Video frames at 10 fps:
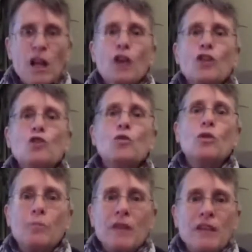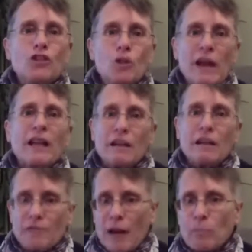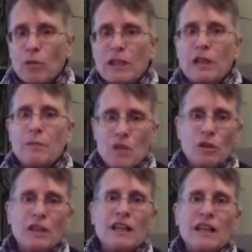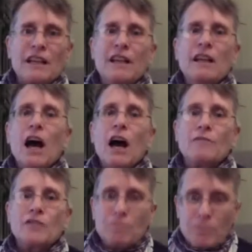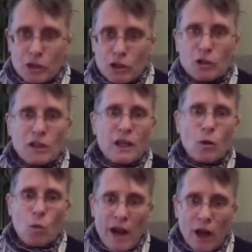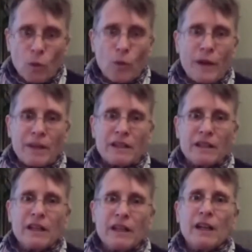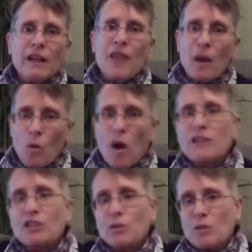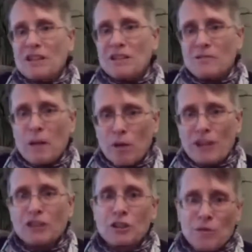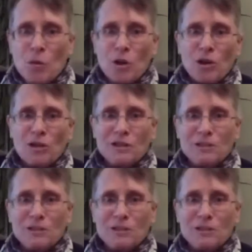You will be joining a vibrant community of spiritually aware women that want to raise the vibration of the world.